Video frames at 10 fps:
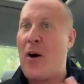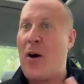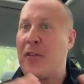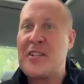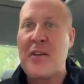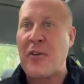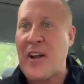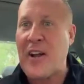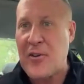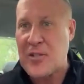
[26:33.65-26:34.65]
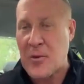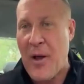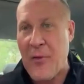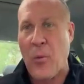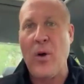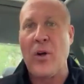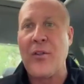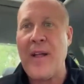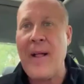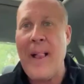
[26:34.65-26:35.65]
from all these different countries around the
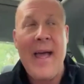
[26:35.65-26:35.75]
world.